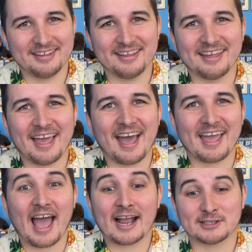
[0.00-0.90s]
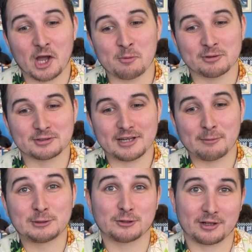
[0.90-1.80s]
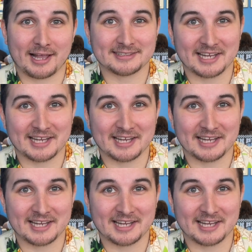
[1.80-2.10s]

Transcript: Yeah, actually, I almost took the last